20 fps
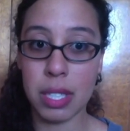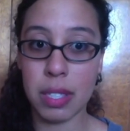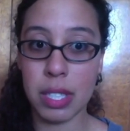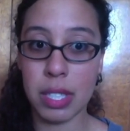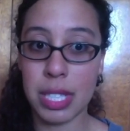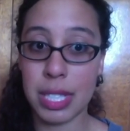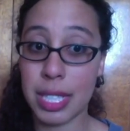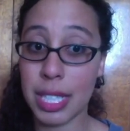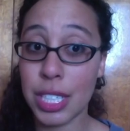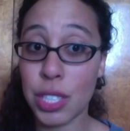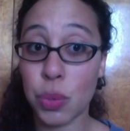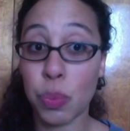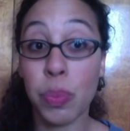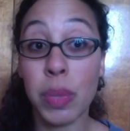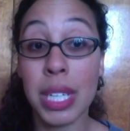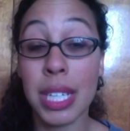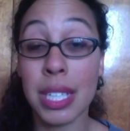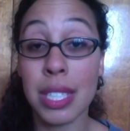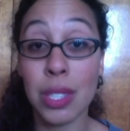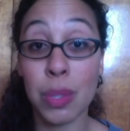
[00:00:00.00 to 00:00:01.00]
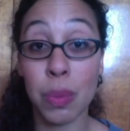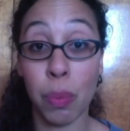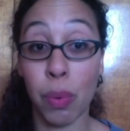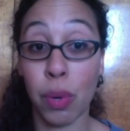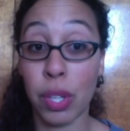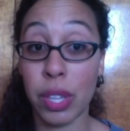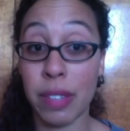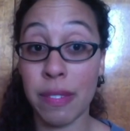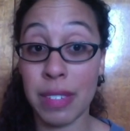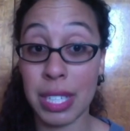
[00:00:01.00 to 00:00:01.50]
6 weeks
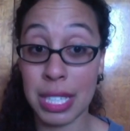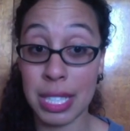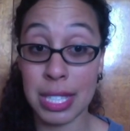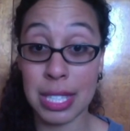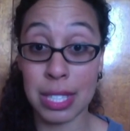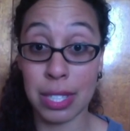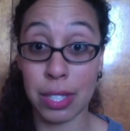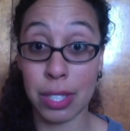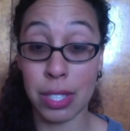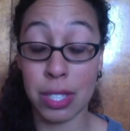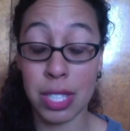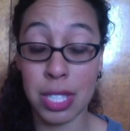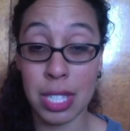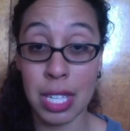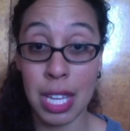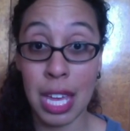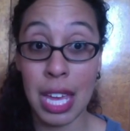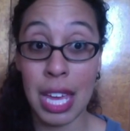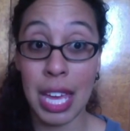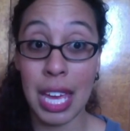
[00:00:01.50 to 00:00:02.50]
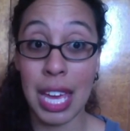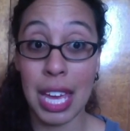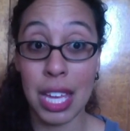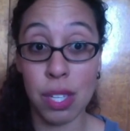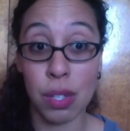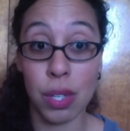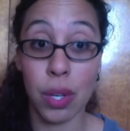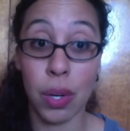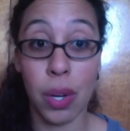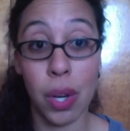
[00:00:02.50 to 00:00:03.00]
worth of inserts and
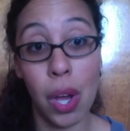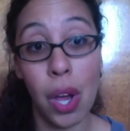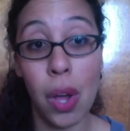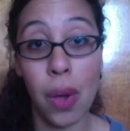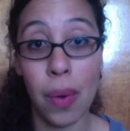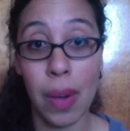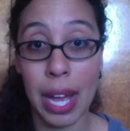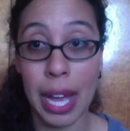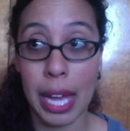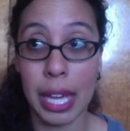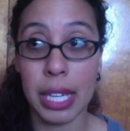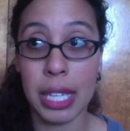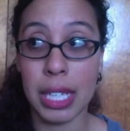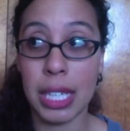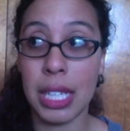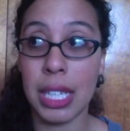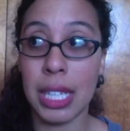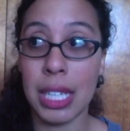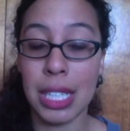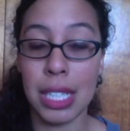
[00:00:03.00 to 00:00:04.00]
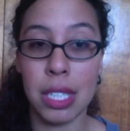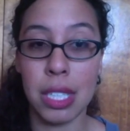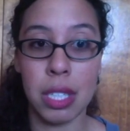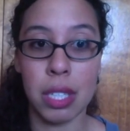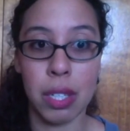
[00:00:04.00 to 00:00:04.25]
you go, oh, I need,